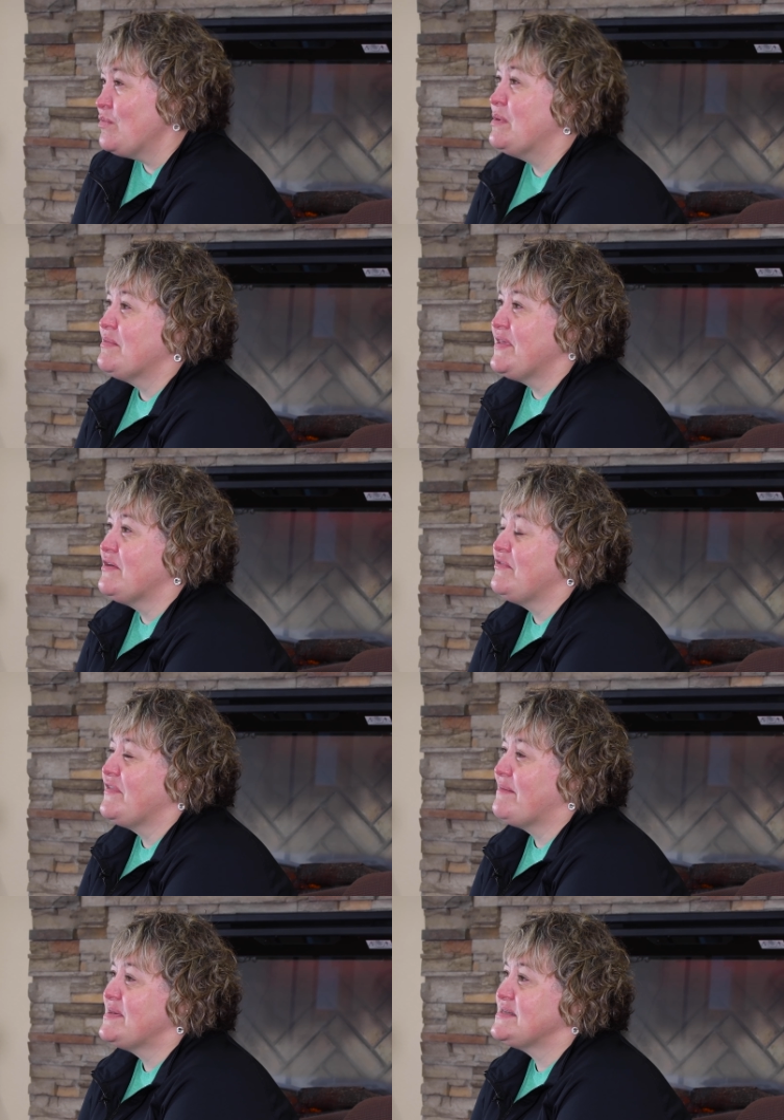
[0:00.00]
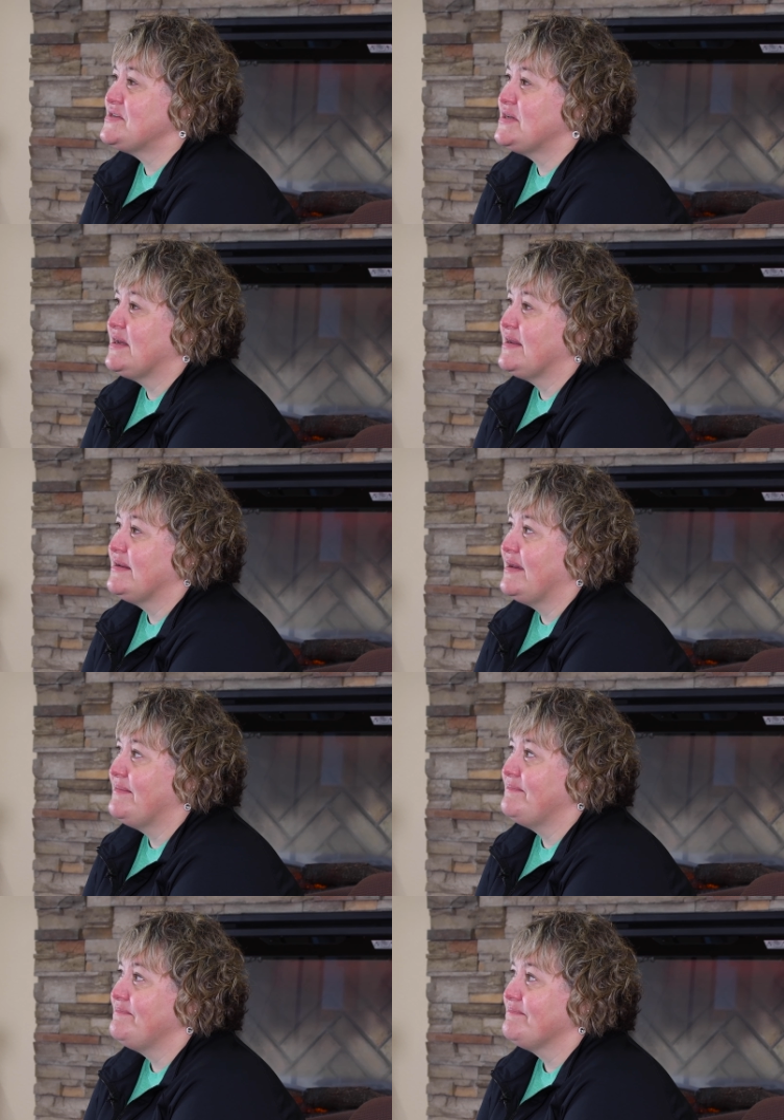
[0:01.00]
we were there for them at such a,
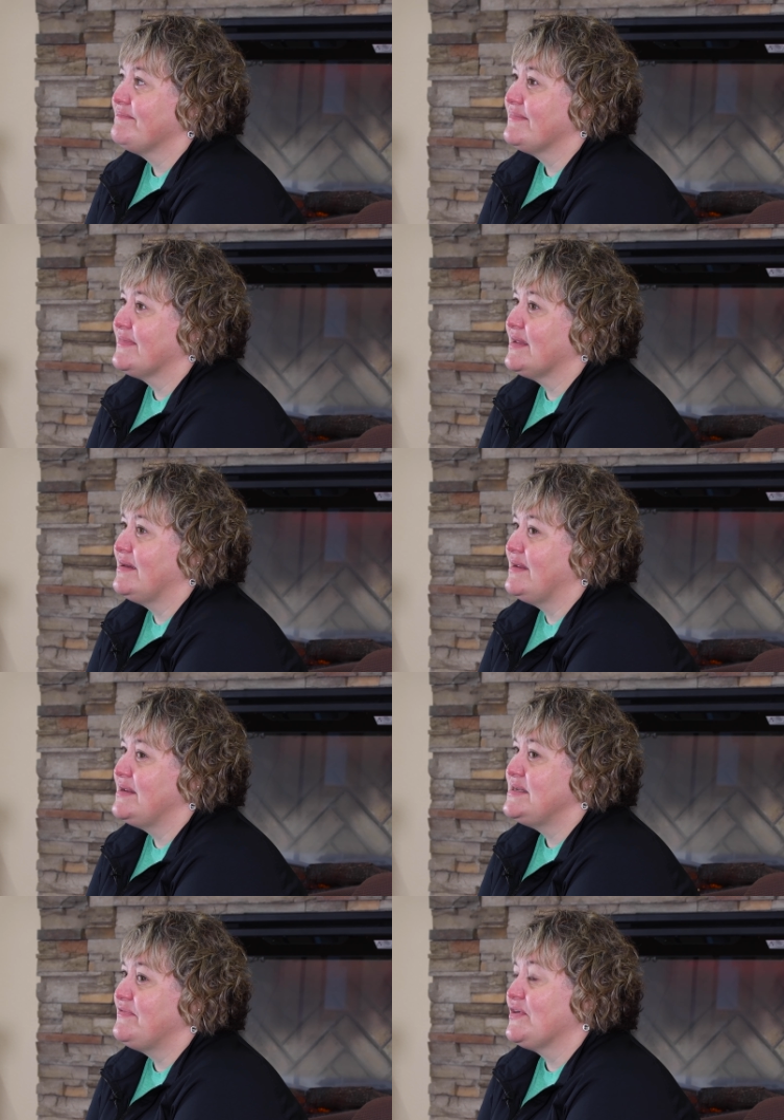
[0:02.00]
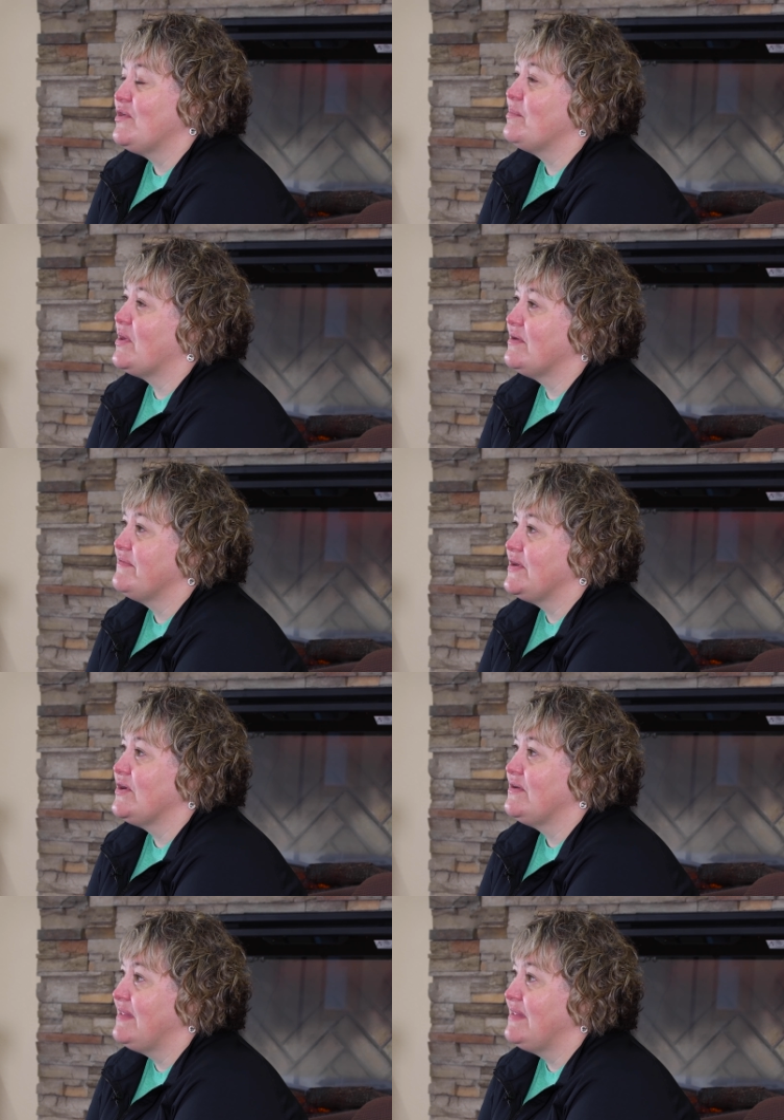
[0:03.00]
um, a, a difficult part of their